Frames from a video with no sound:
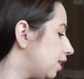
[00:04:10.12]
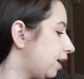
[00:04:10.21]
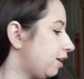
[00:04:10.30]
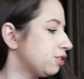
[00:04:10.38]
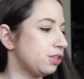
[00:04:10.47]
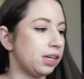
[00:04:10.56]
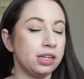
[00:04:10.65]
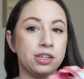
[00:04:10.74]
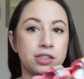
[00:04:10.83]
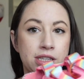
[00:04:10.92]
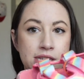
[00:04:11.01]
And then I also got
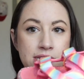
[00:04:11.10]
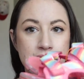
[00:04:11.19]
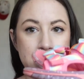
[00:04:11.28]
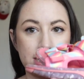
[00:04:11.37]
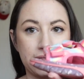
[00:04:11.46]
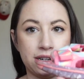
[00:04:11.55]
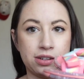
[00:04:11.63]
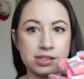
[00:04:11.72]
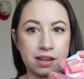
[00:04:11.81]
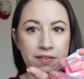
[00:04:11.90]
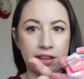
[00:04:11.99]
her these
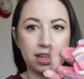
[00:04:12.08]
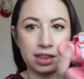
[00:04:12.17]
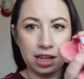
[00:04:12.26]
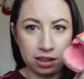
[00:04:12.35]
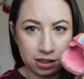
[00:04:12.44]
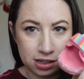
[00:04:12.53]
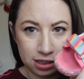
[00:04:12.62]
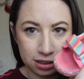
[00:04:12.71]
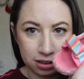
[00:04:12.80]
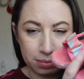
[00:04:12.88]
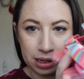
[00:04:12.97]
sandals. I felt like they looked a
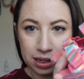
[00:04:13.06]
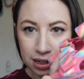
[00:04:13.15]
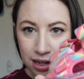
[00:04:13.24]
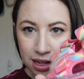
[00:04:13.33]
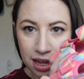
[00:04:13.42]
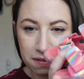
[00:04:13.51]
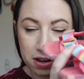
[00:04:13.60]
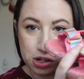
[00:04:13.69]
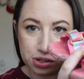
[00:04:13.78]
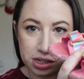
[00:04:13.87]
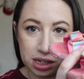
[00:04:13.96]
little bit heavy
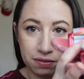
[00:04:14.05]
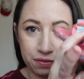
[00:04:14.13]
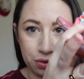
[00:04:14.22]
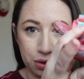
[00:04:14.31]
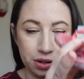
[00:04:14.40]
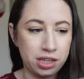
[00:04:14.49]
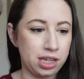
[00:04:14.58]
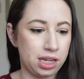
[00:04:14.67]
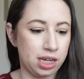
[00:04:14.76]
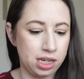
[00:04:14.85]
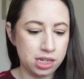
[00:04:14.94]
duty for
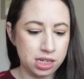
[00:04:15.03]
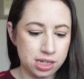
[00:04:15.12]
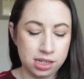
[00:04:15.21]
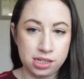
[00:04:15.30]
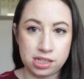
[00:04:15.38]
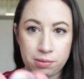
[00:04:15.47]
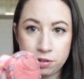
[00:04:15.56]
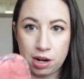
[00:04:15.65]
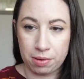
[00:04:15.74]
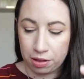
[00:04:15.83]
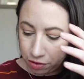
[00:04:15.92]
the
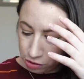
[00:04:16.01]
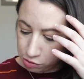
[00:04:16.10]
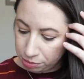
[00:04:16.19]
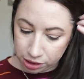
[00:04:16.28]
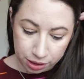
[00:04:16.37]
summertime. I thought those would be